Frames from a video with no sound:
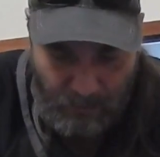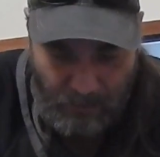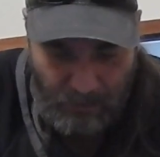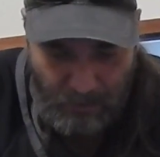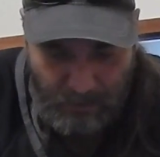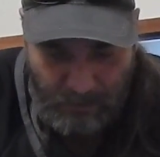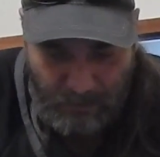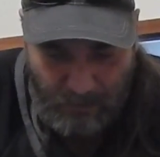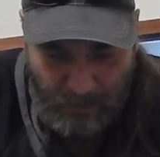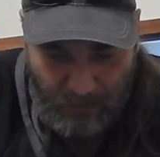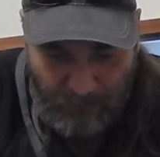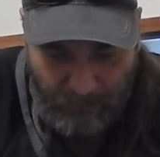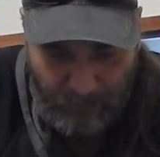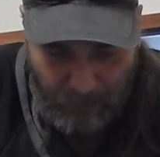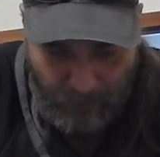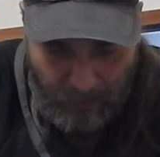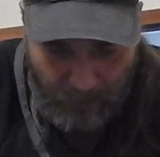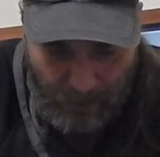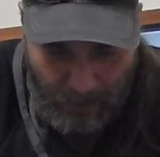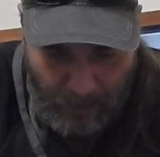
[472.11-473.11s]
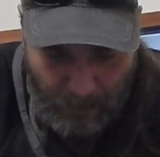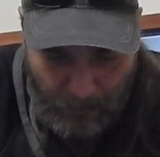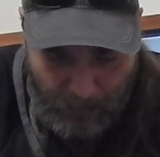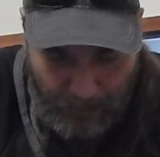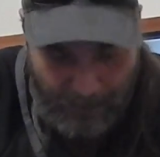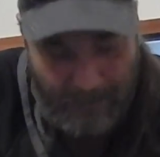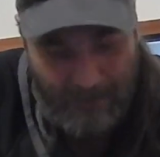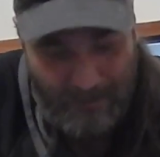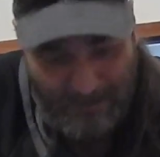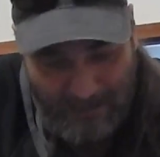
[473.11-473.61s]
They try to figure it out.
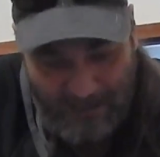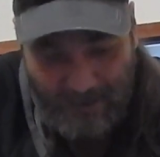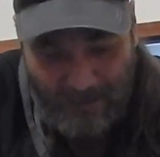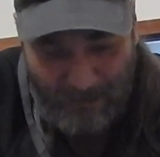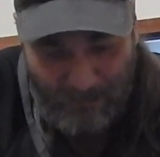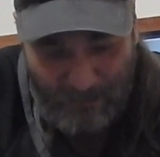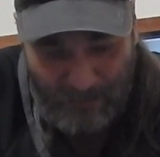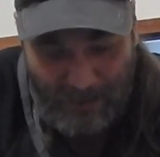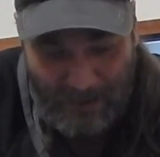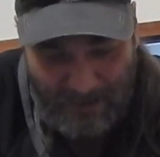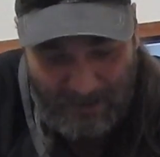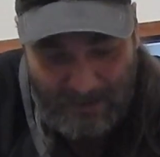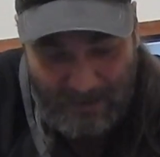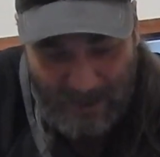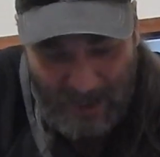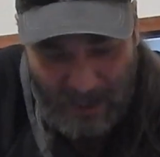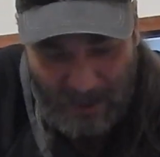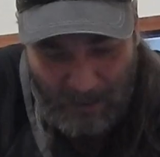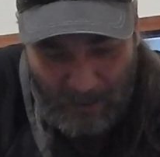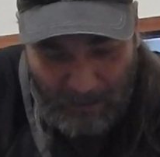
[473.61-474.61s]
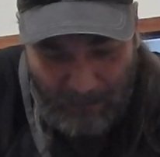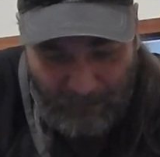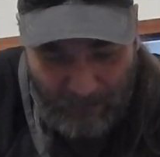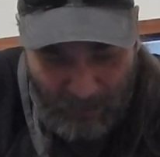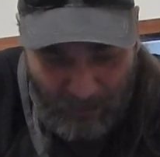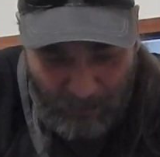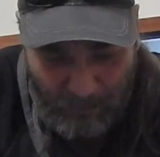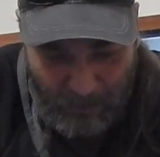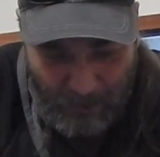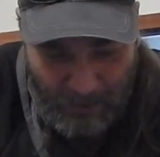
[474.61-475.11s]
But at the time, I
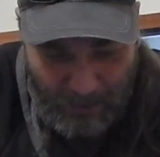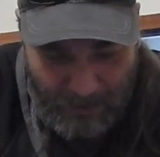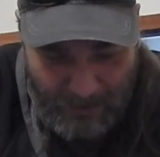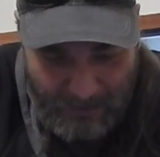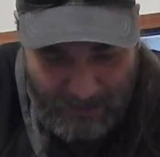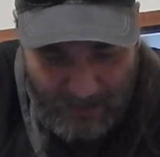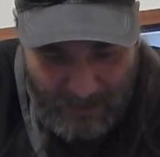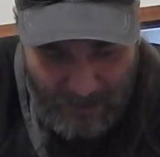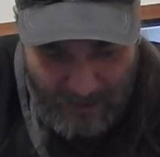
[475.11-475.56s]
felt embarrassed.